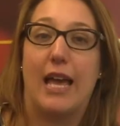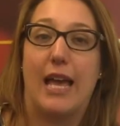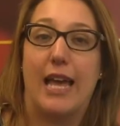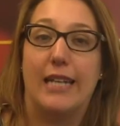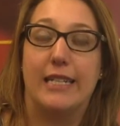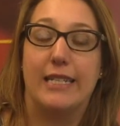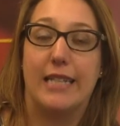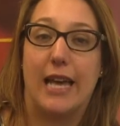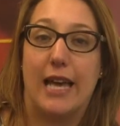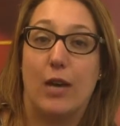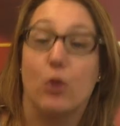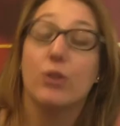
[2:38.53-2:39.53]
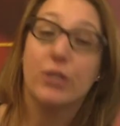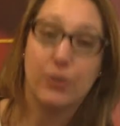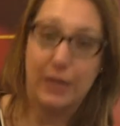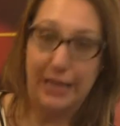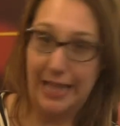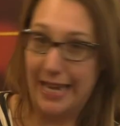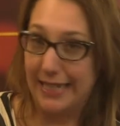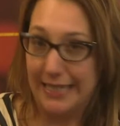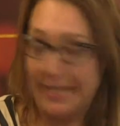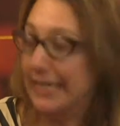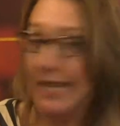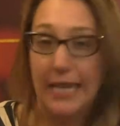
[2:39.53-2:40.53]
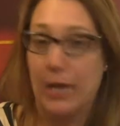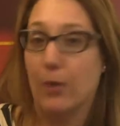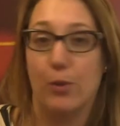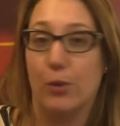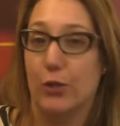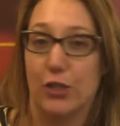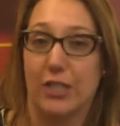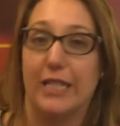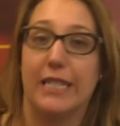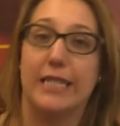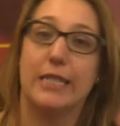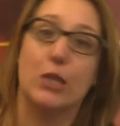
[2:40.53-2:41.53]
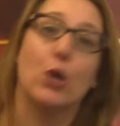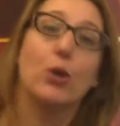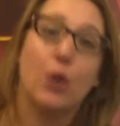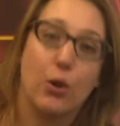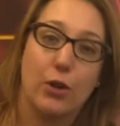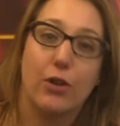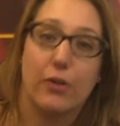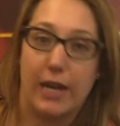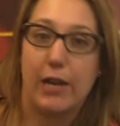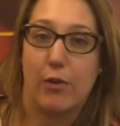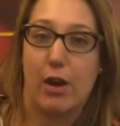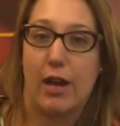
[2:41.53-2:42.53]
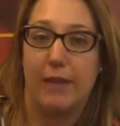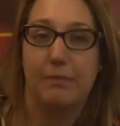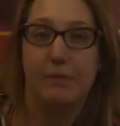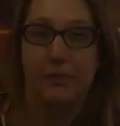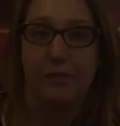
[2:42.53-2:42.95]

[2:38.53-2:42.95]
and also in the ACT, abortion is no longer a crime.